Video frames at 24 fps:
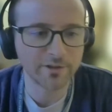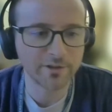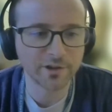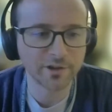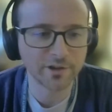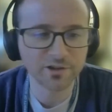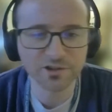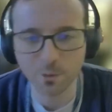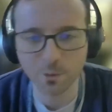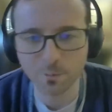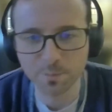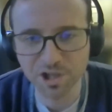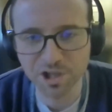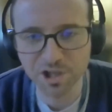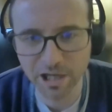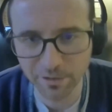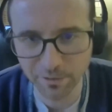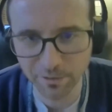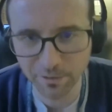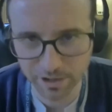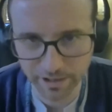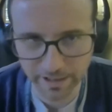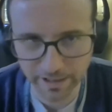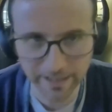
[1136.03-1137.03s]
I had to stop
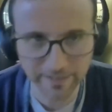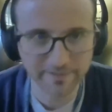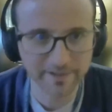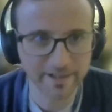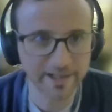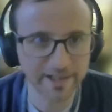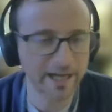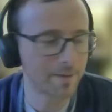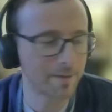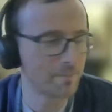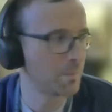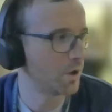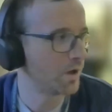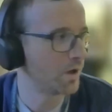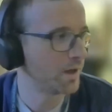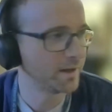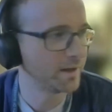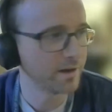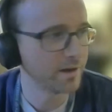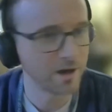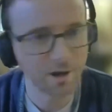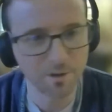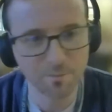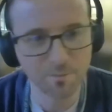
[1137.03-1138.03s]
sharing there to get my,
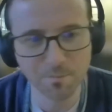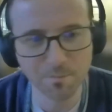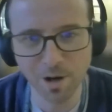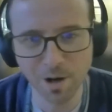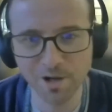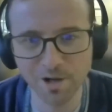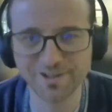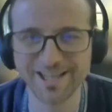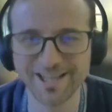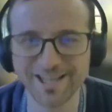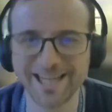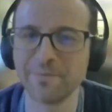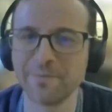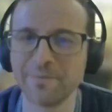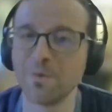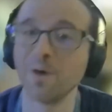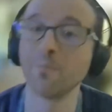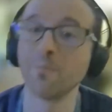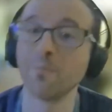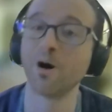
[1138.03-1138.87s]
That's okay. Uh, my, Sorry, to get